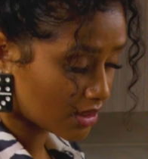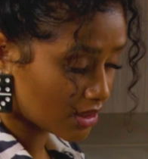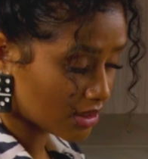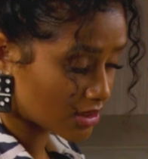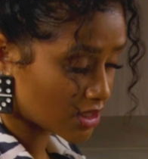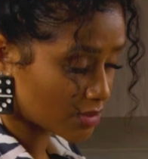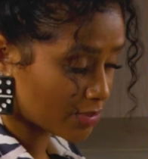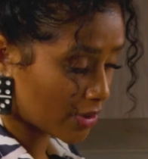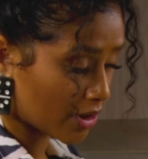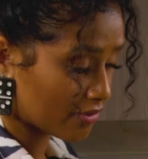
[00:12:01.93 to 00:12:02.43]

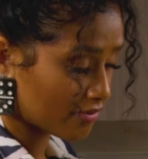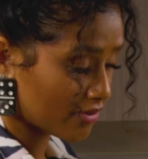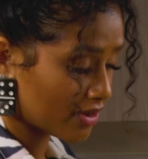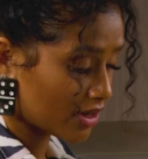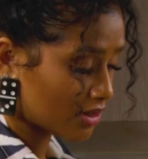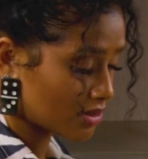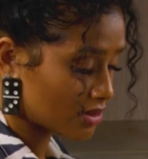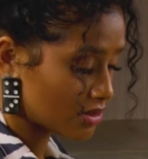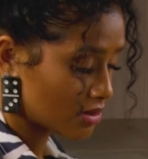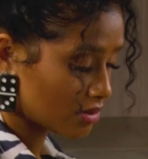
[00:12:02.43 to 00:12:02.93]
this is
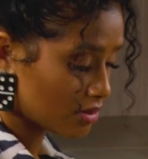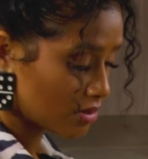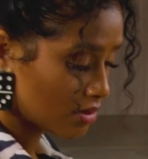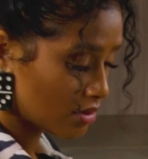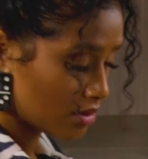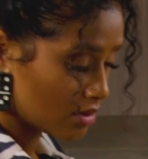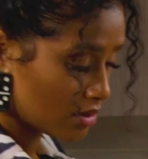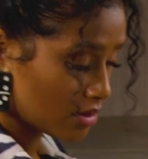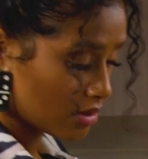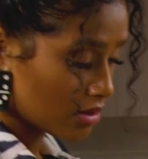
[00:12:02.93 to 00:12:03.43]
perfect.
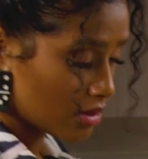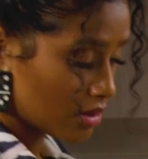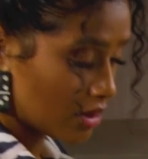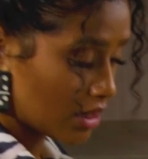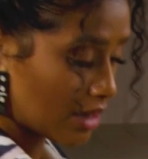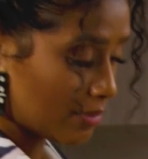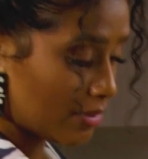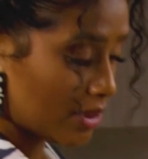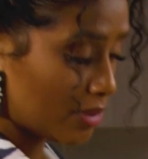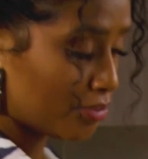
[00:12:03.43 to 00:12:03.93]

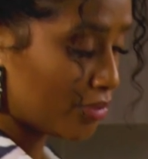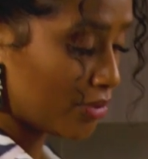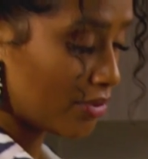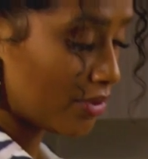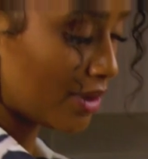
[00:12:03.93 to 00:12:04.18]
And I'm gonna pull